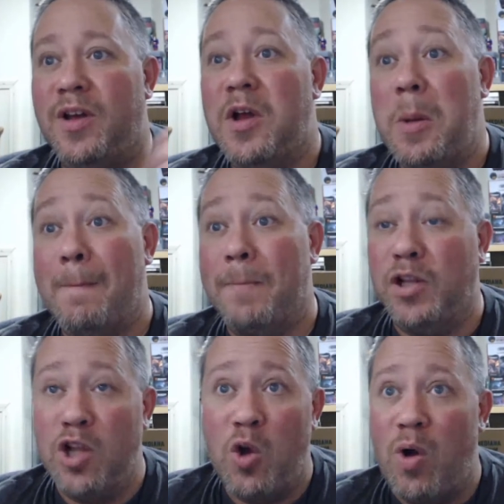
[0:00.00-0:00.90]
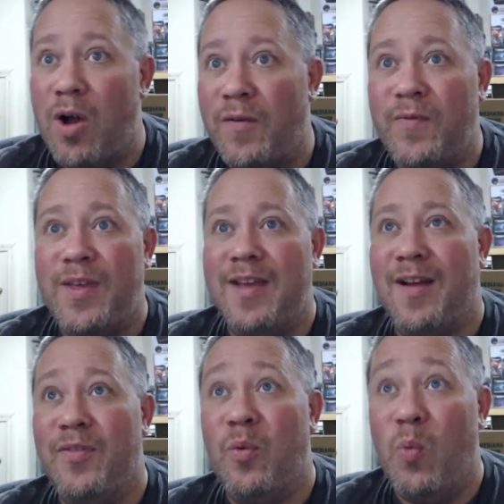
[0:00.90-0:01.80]
blow off the
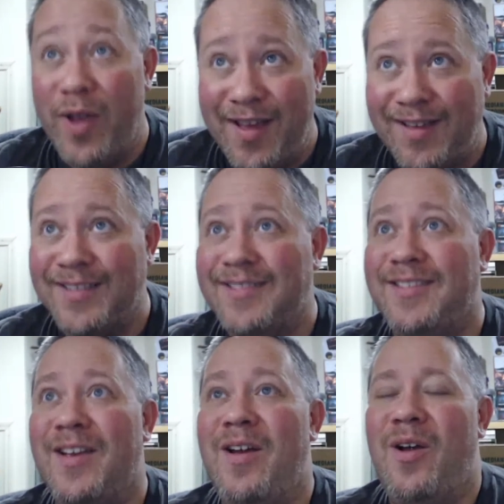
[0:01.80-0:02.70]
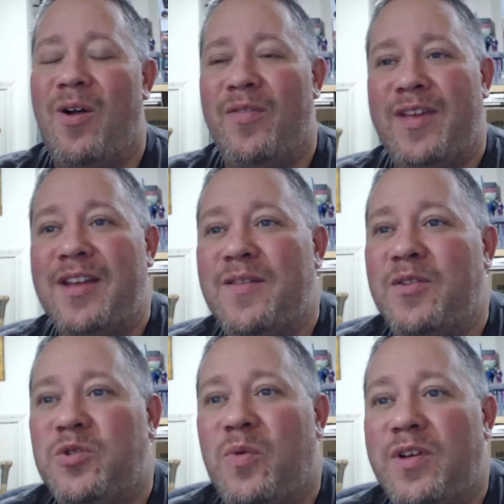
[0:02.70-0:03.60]
wings on the
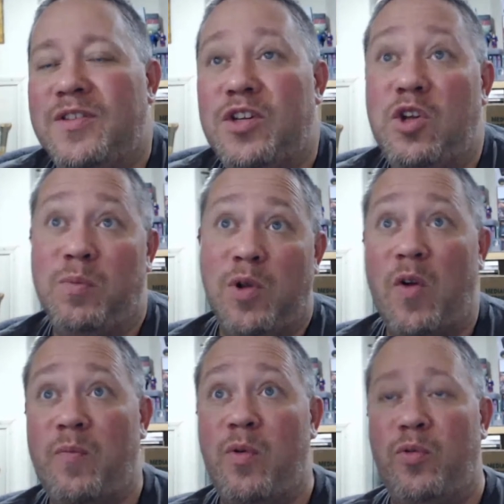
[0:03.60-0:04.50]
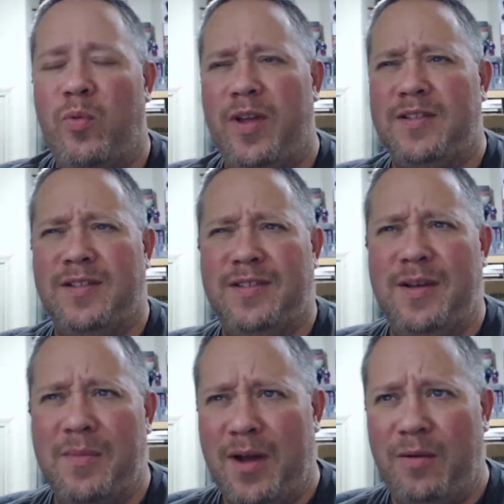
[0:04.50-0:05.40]
individual ones, and you could blow off both wings, and
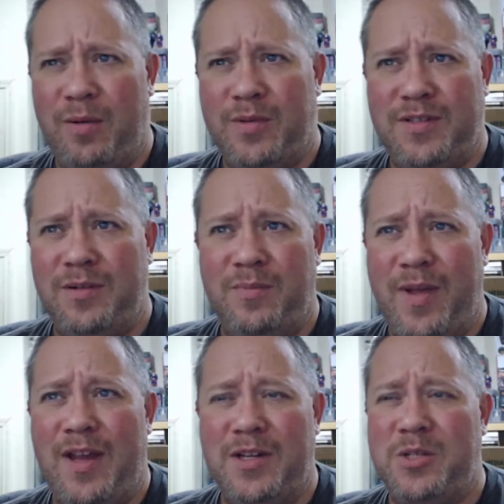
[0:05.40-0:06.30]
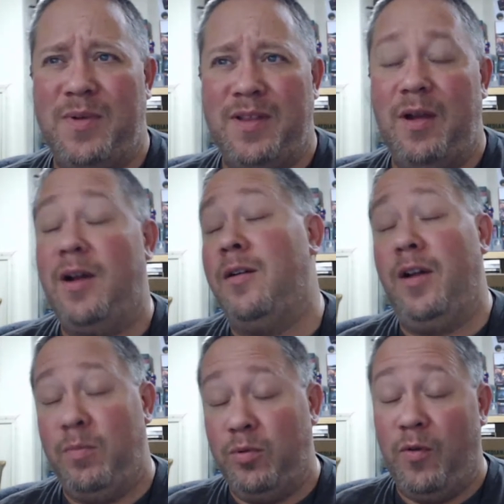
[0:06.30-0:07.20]
somehow it would still manage to be in the air. I don't know how you
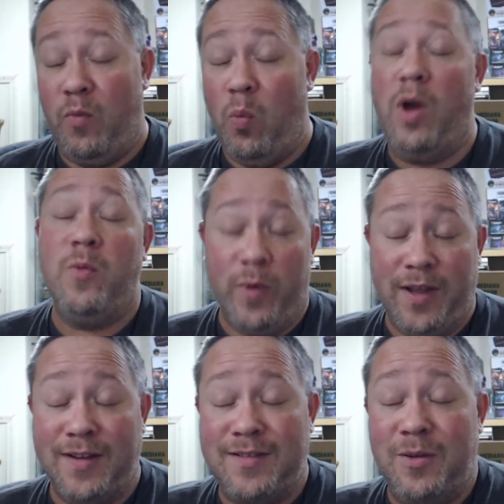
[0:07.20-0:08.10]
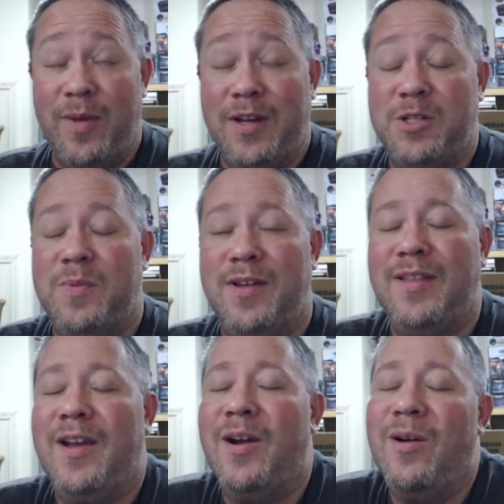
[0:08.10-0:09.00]
blew off one wing, it still managed to be in
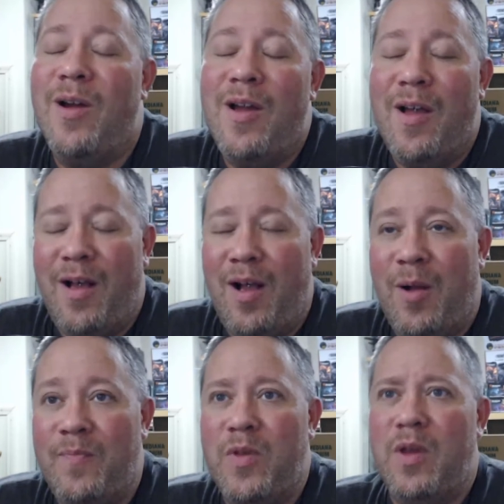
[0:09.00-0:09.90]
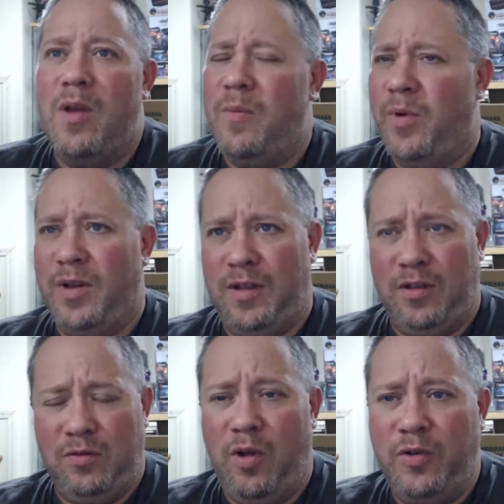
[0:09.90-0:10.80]
the air.
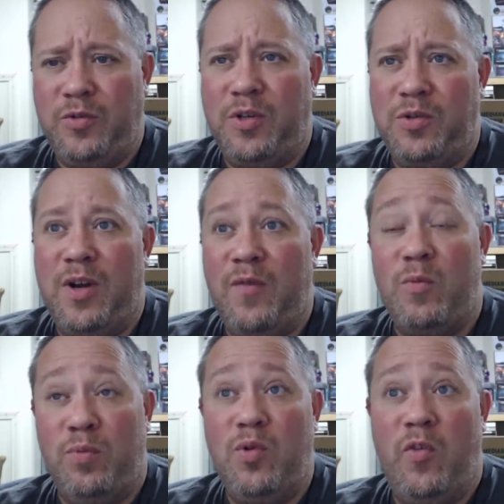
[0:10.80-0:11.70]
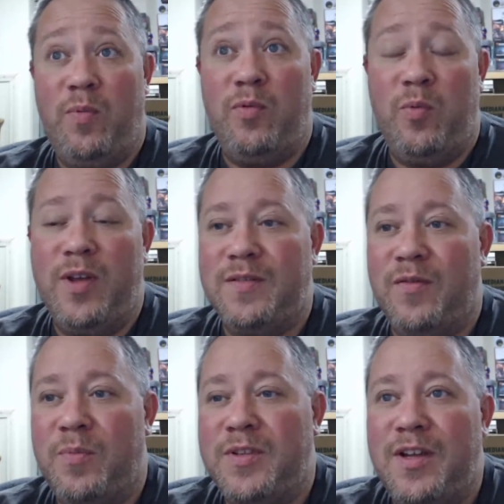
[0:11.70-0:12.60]
Long story short, if you blew off both wings of a
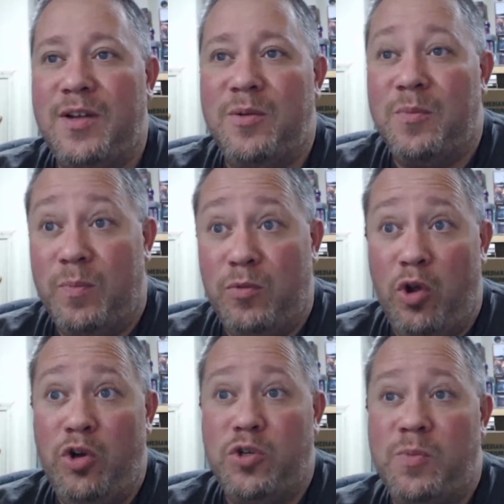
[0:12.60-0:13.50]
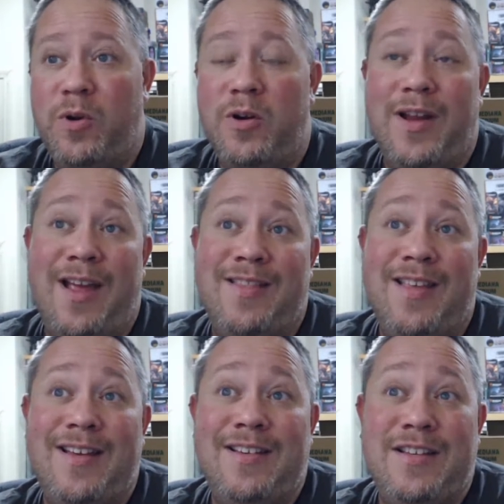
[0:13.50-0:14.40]
particular larger bird and
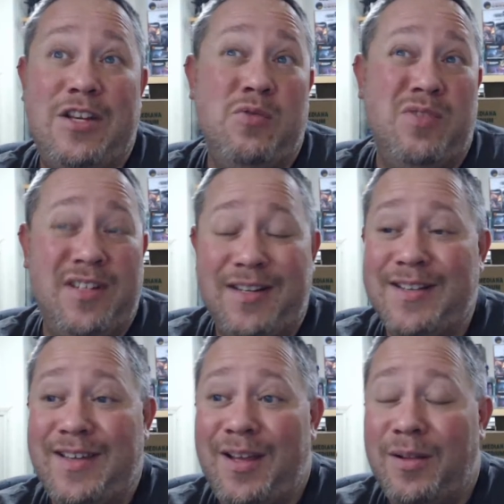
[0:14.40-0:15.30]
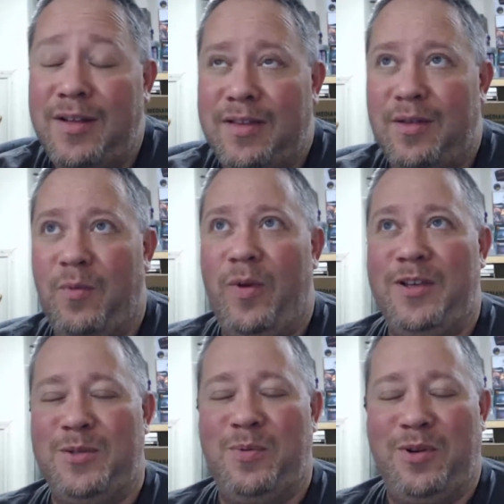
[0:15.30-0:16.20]
you didn't kill it, the
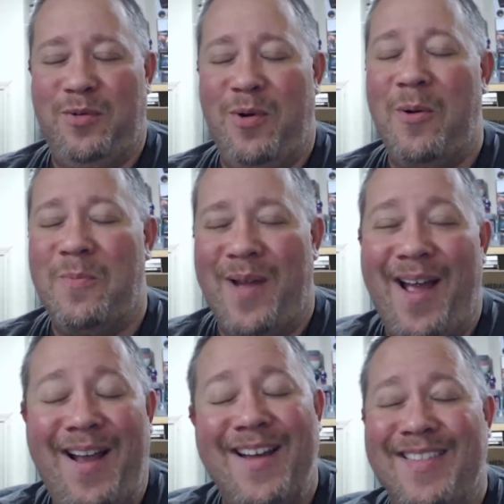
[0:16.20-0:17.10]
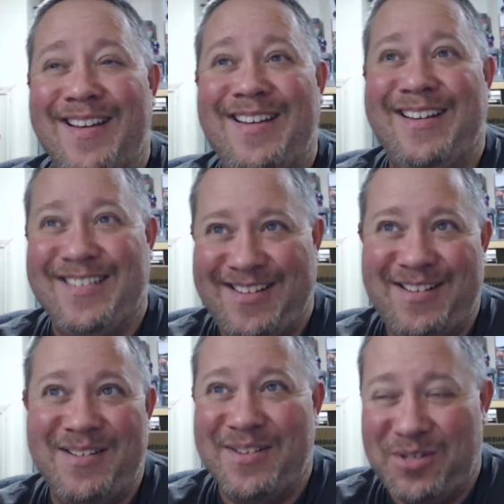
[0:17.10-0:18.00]
wings would grow back and they'd
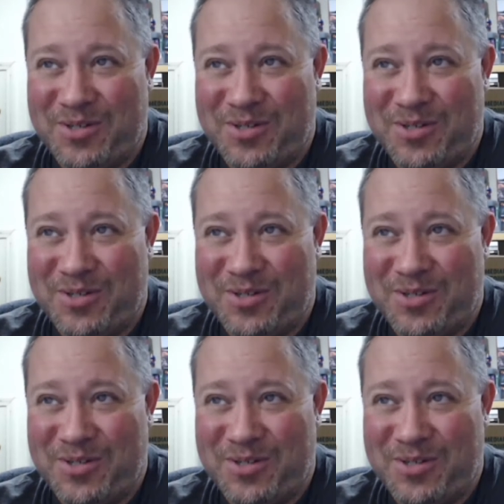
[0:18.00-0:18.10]
continue to shoot at